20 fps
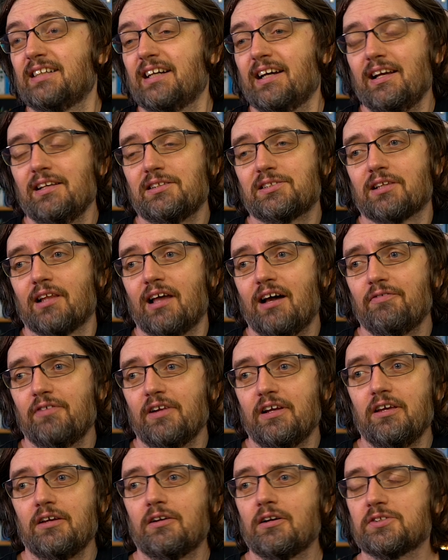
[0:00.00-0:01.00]
It's lovely.
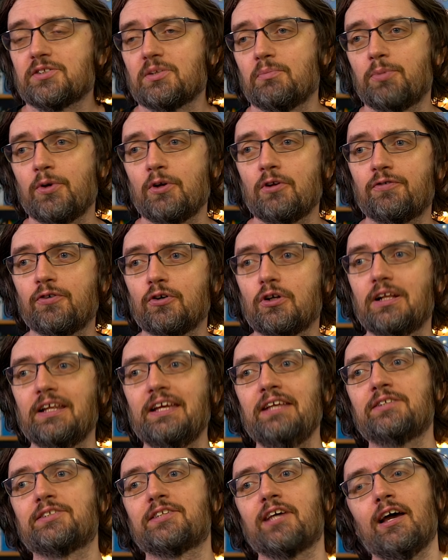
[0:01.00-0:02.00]
You got some beautiful
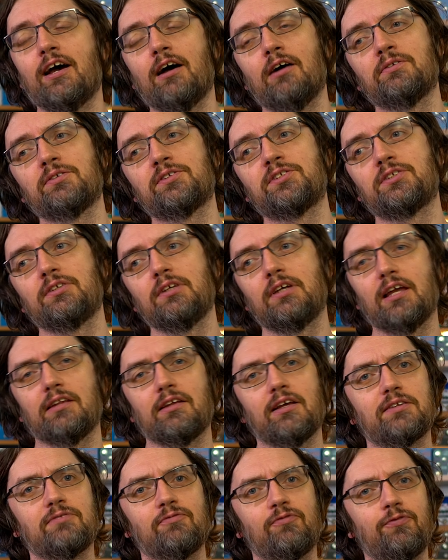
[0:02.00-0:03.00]
clean sounds. You get
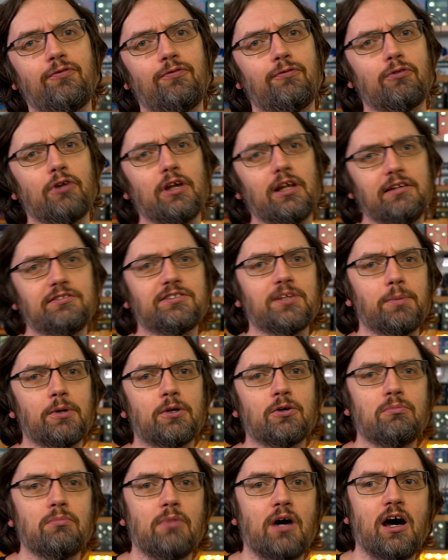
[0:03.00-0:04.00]
that really
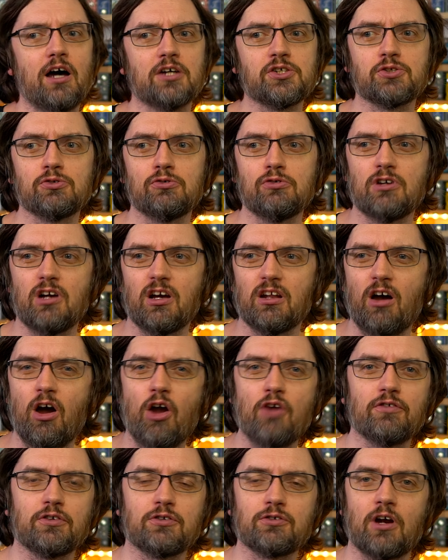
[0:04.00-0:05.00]
typical Marshall kind of
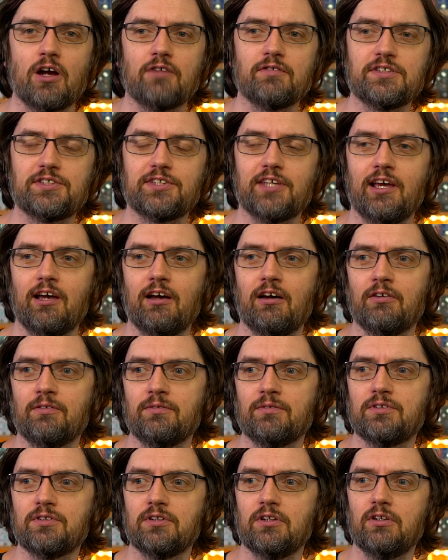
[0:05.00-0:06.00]
overdrivey
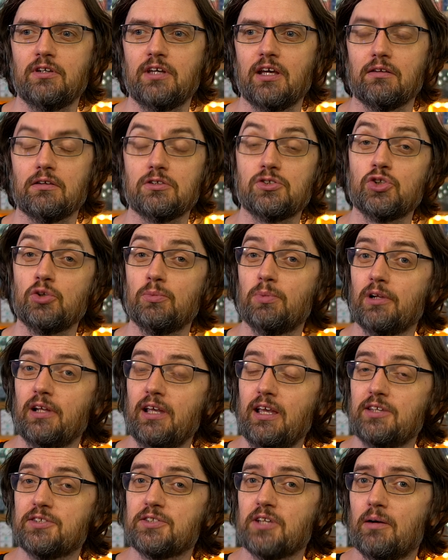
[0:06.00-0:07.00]
sound. You get the
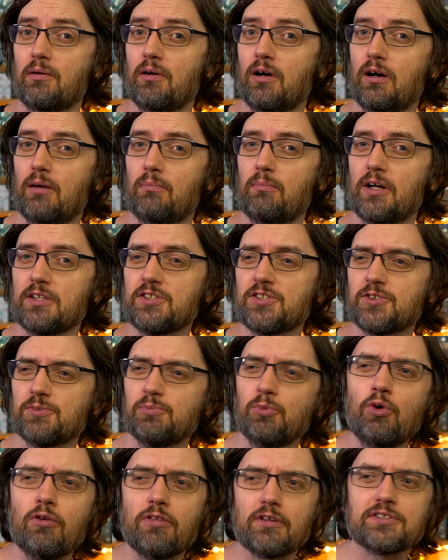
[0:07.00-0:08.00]
Jubilee is a much
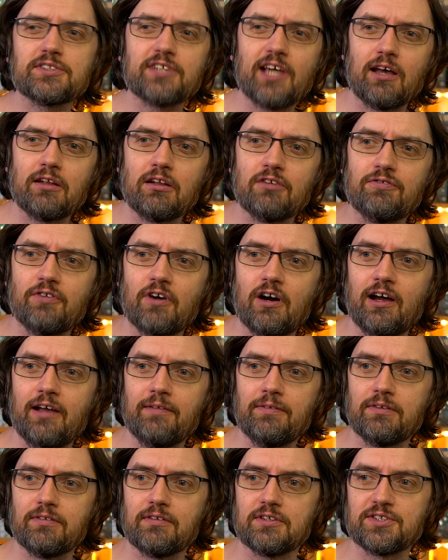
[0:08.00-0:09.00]
smoother sound, I
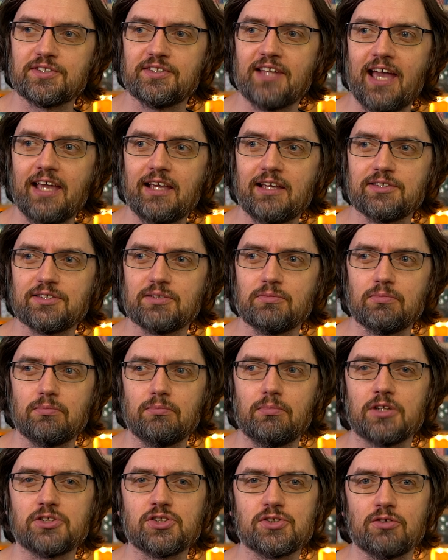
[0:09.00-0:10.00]
find. The Snake is a
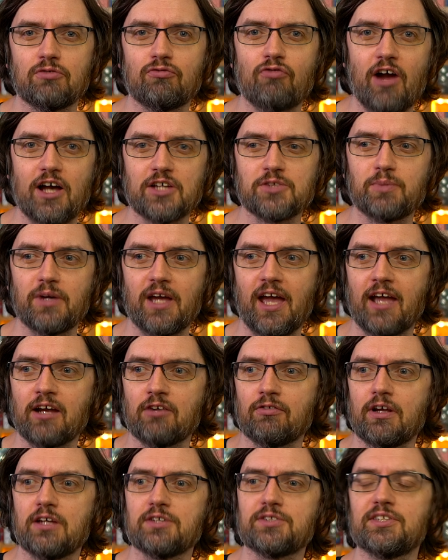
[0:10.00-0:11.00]
much sort of raspier,
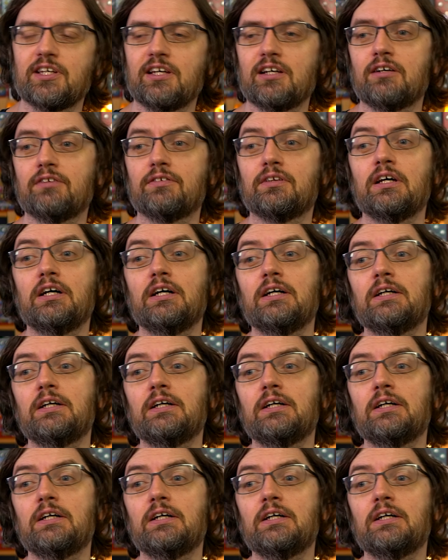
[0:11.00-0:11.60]
angrier sound.